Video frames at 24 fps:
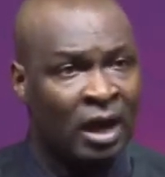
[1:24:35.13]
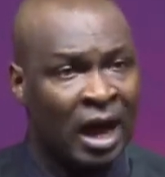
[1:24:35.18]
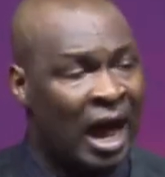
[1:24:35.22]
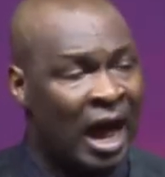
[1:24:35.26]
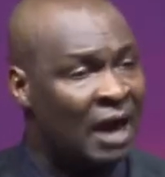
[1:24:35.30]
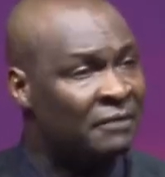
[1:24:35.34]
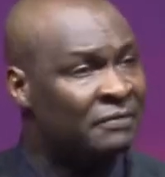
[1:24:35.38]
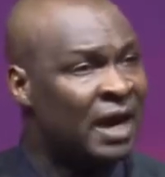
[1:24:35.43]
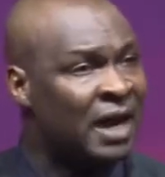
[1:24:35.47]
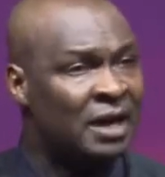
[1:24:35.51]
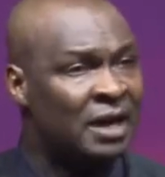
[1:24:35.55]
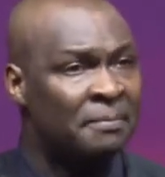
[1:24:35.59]

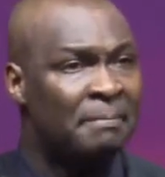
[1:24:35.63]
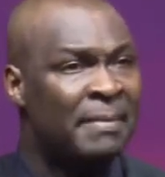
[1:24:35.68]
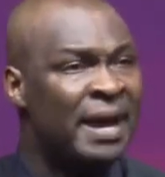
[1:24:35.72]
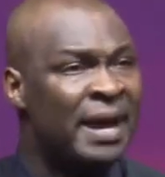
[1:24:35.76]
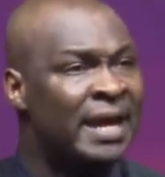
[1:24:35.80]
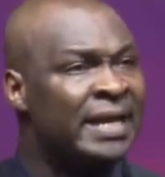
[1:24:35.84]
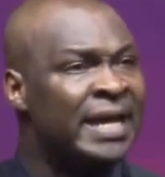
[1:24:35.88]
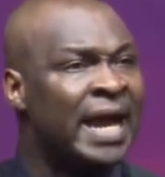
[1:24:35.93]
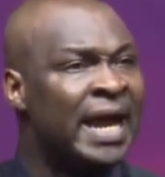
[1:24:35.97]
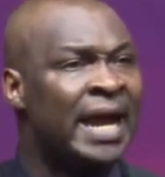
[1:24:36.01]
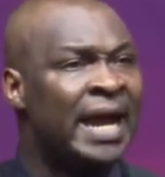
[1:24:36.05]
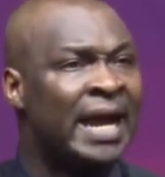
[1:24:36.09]
I've had
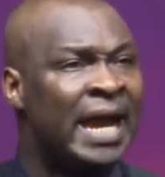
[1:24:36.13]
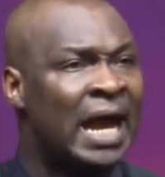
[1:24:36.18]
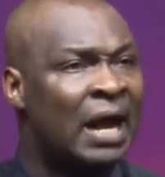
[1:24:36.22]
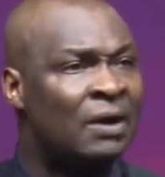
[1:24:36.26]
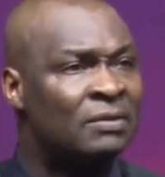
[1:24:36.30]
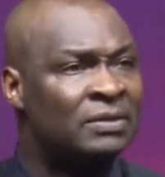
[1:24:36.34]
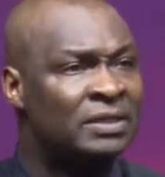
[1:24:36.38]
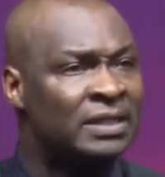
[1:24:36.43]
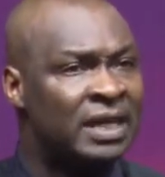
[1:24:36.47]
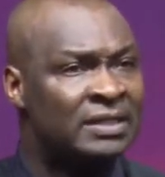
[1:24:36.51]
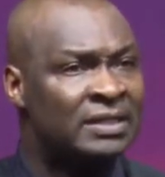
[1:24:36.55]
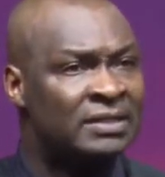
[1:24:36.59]
many
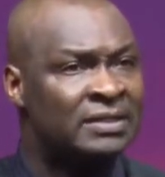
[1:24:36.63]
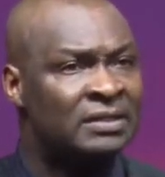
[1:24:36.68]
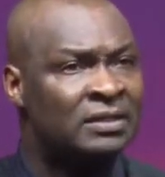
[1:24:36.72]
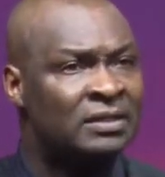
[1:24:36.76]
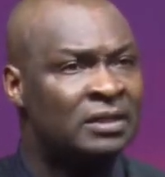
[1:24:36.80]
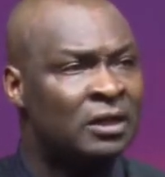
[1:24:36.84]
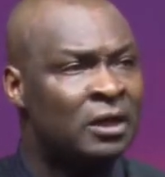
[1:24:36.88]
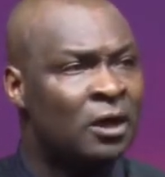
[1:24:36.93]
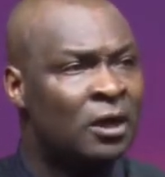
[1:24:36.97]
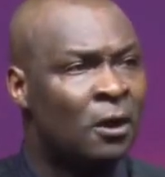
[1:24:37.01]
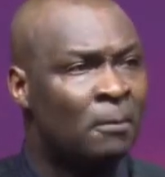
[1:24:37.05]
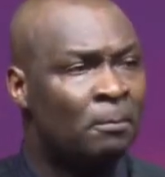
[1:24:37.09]
encounters,
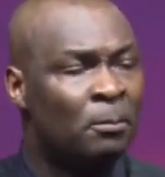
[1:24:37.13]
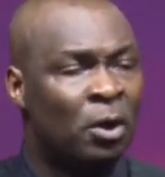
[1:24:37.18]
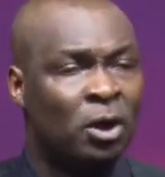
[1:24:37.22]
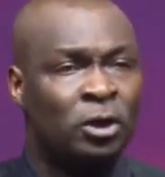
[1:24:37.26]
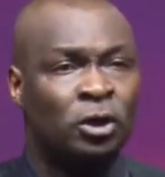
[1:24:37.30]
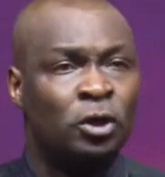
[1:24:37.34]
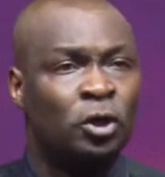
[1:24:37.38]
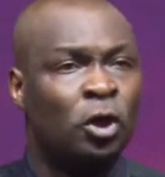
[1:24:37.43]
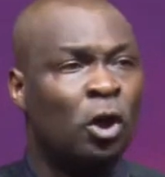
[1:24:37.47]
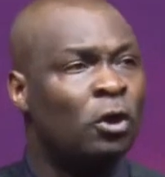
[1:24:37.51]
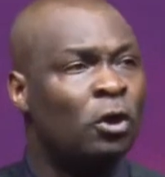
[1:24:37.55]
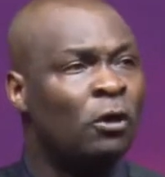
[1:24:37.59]
but
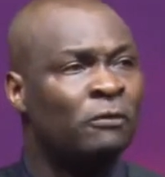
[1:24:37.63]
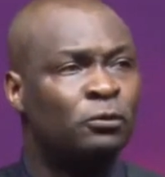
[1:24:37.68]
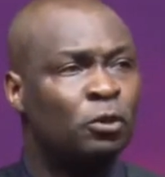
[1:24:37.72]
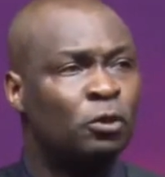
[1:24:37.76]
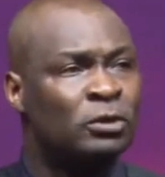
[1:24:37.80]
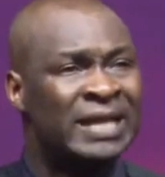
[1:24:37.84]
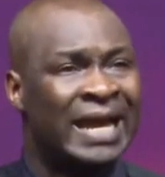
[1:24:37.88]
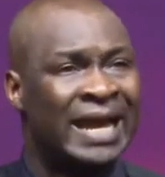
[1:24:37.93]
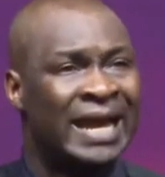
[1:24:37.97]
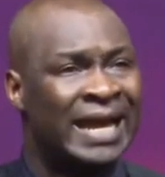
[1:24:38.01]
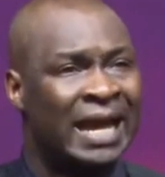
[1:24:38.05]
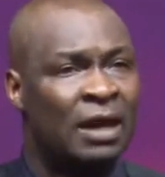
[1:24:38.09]
none of
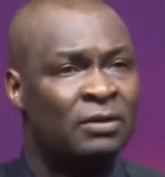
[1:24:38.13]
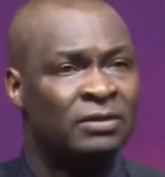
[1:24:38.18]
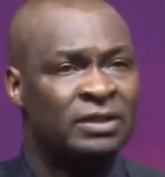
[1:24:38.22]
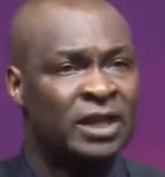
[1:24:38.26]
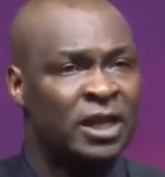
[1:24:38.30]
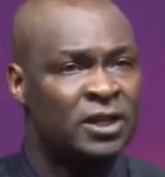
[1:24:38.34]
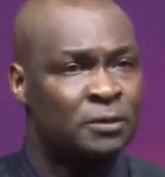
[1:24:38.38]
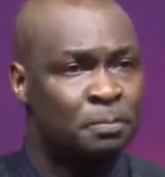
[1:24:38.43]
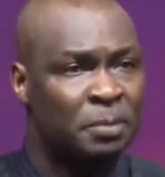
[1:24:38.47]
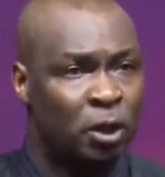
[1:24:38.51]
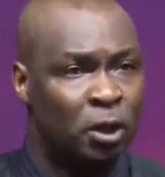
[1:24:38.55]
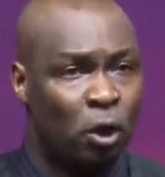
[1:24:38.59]
those
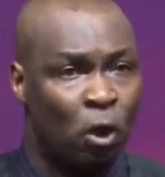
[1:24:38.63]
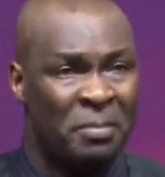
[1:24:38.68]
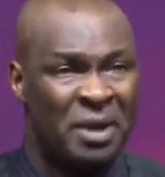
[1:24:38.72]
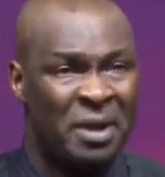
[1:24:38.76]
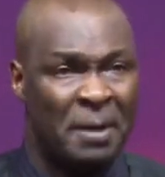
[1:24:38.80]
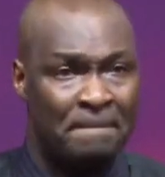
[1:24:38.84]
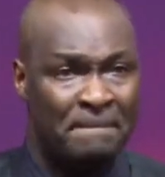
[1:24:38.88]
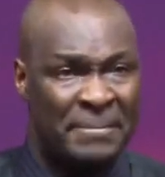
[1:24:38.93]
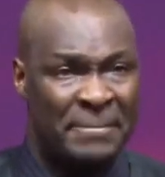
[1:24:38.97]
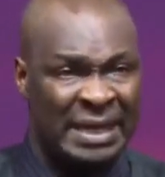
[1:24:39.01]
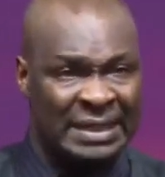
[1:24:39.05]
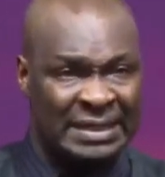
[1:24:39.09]
encounters become a
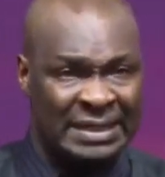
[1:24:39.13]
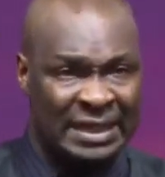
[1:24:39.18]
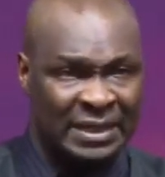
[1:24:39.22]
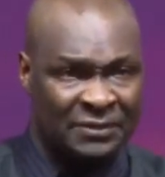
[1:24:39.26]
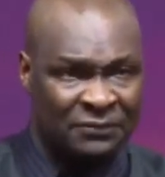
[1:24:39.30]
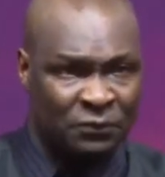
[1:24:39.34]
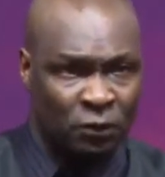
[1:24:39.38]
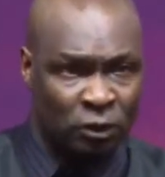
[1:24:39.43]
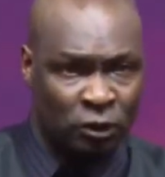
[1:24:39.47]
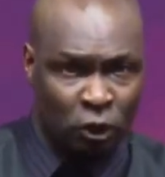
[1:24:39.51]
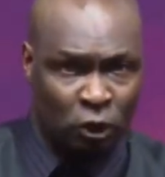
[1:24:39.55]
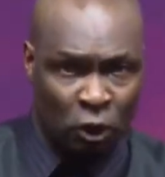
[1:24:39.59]
basis
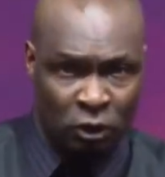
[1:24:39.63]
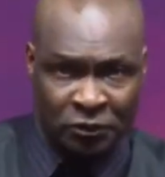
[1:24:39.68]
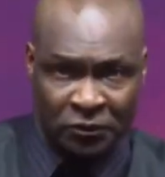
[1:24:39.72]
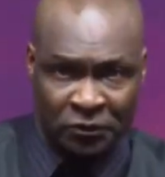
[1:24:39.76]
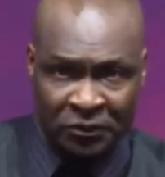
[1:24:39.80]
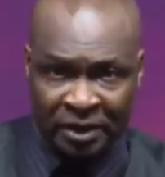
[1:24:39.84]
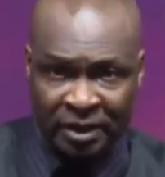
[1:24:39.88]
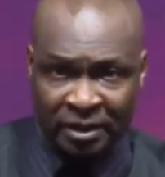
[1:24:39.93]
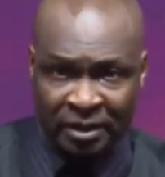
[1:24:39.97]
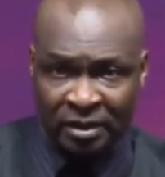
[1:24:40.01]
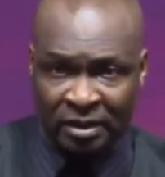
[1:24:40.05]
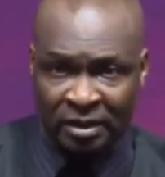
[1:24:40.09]
for
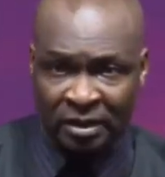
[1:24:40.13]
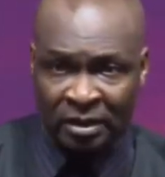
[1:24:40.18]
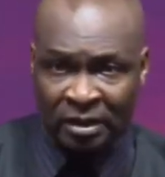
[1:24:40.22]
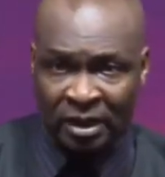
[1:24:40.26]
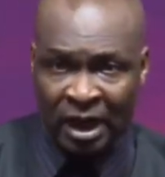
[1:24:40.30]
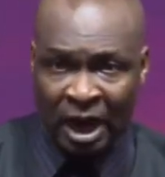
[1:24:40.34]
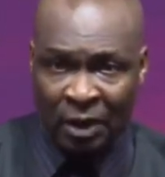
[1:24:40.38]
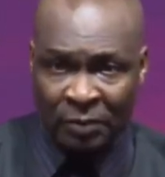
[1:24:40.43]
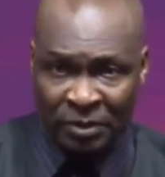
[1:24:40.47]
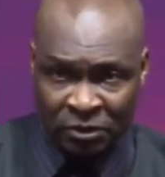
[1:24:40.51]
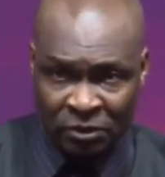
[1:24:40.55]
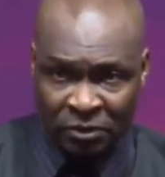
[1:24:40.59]
doctrine.
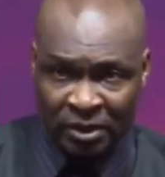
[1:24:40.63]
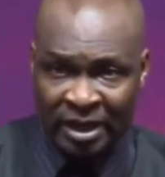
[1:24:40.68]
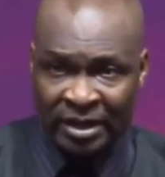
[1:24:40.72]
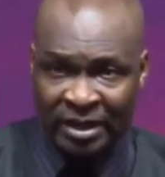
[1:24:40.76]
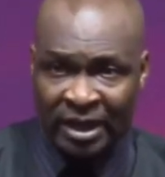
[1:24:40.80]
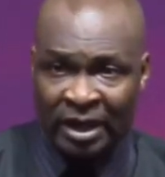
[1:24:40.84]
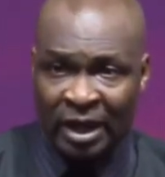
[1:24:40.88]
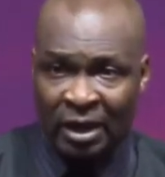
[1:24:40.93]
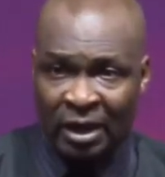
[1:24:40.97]
Are we together